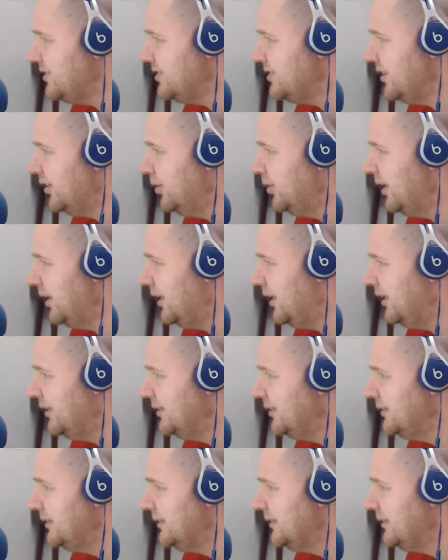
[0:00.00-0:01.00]
So
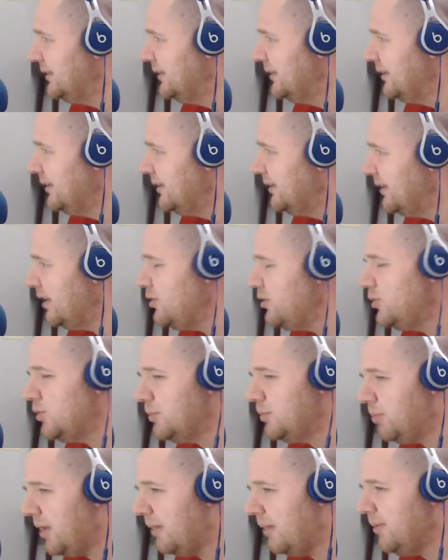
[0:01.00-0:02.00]
those
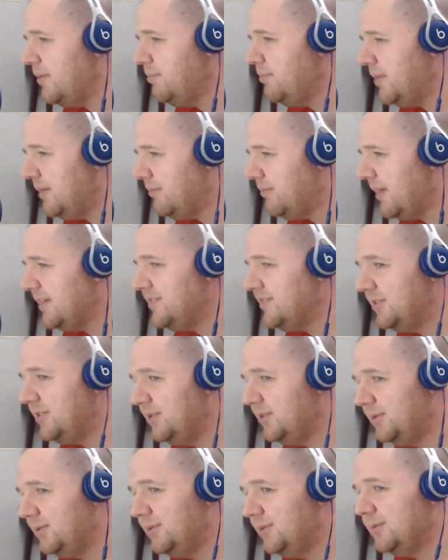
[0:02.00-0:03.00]
would probably be my
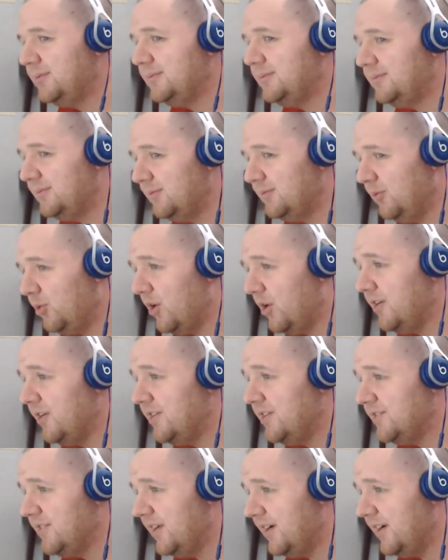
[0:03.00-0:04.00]
2
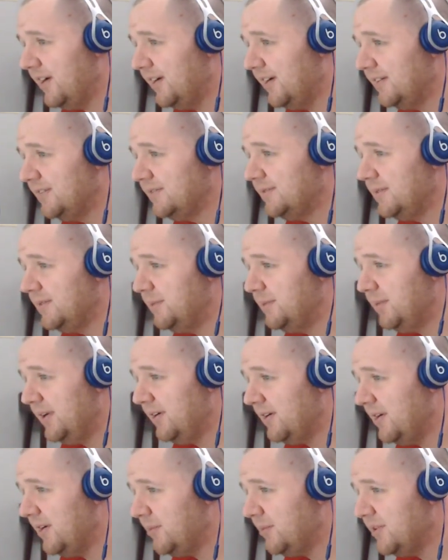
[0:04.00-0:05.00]
worries there, be
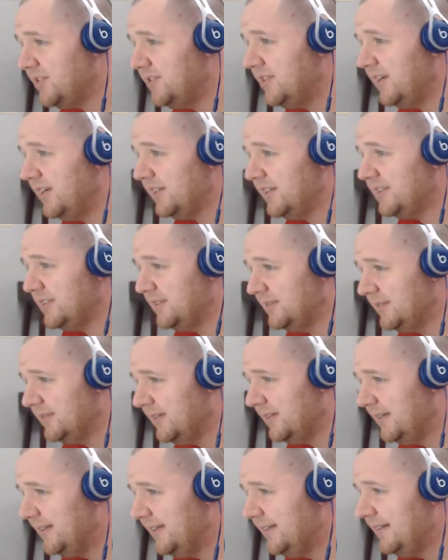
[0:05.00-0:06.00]
our number 6 and
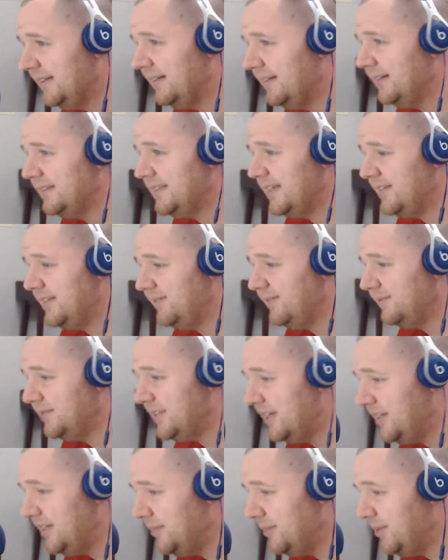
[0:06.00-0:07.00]
tend
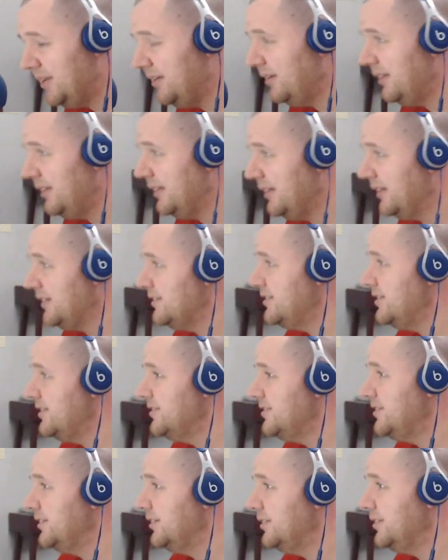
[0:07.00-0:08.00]
to be
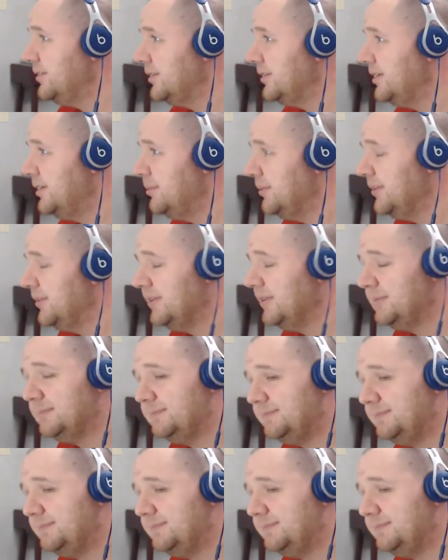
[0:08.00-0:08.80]
inconsistent goalkeeper.